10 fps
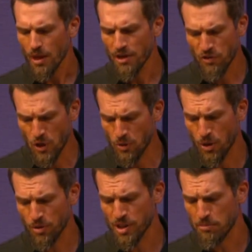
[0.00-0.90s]
If you don't
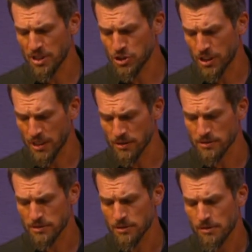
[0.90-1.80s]
know what the mission
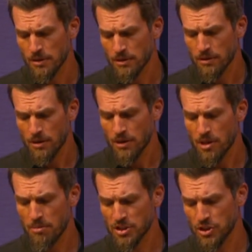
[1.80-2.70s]
is
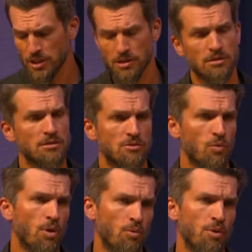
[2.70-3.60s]

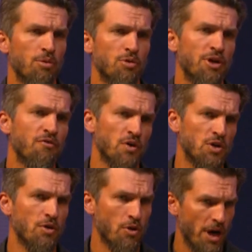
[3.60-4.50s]
what we would refer
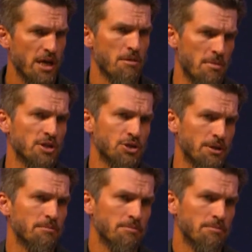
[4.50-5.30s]
to the Great Commission.